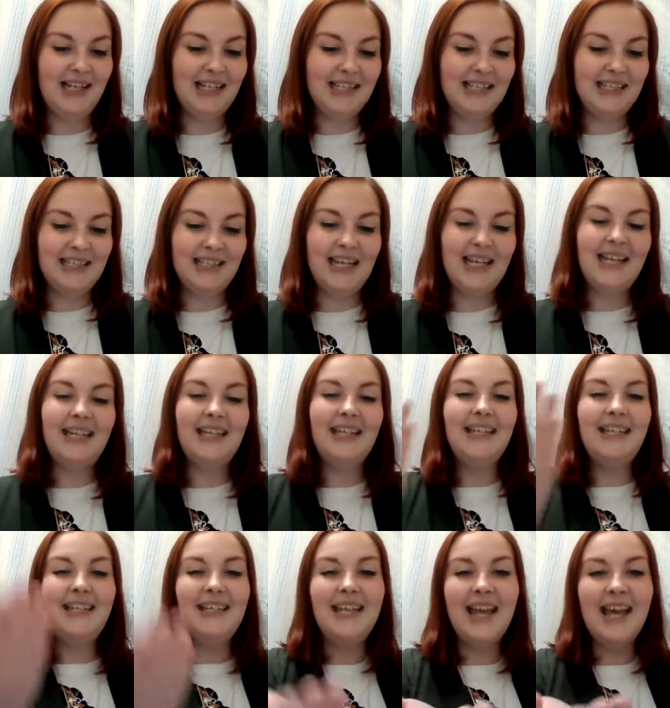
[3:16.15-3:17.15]
Say
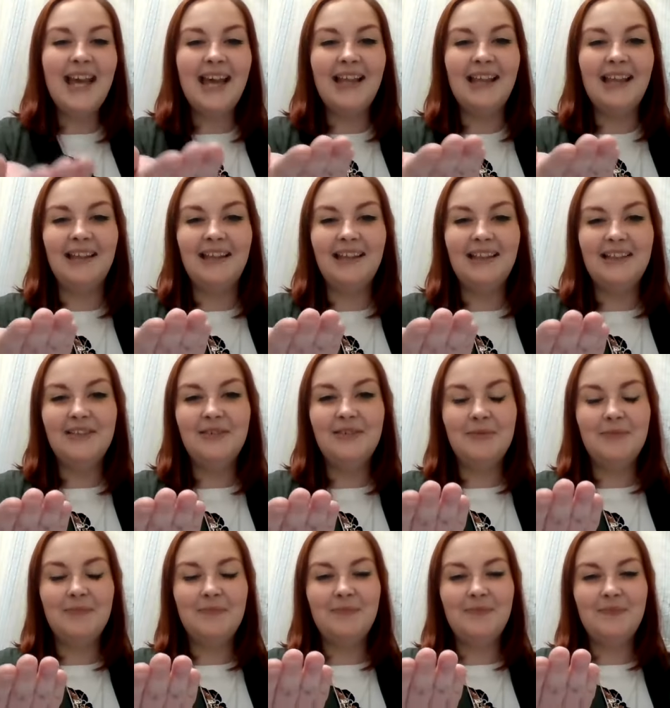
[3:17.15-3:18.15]
yell,
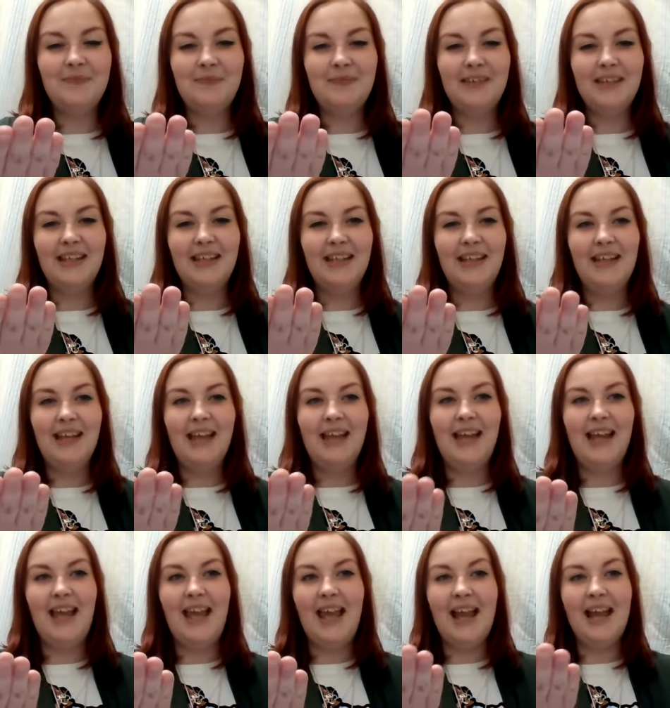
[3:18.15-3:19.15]

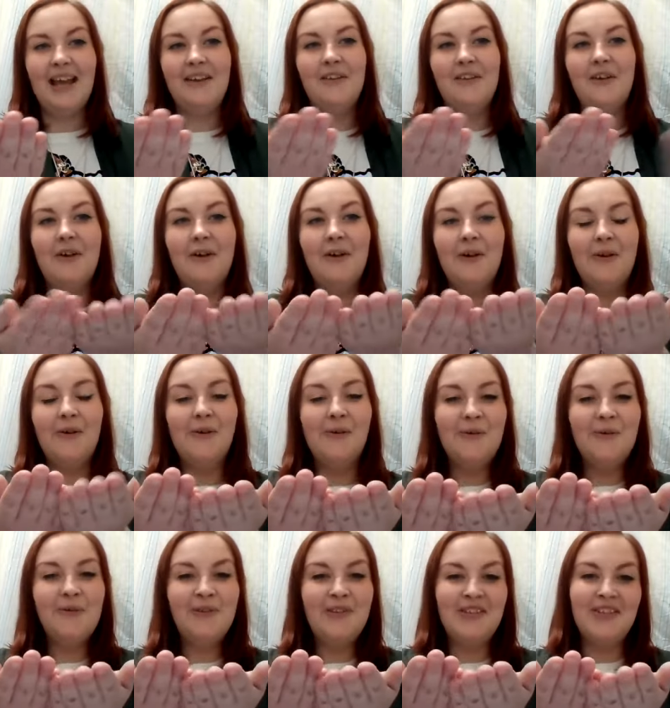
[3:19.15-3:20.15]
add
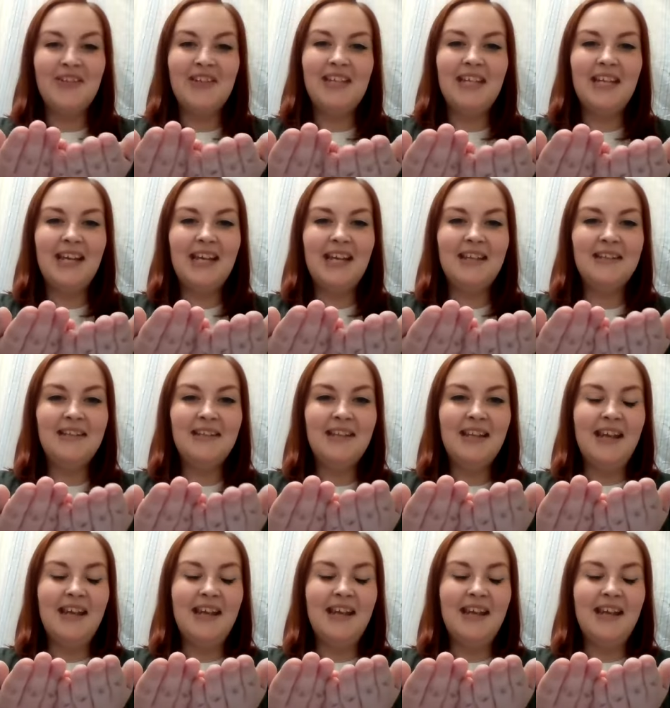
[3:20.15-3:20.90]
O to the end,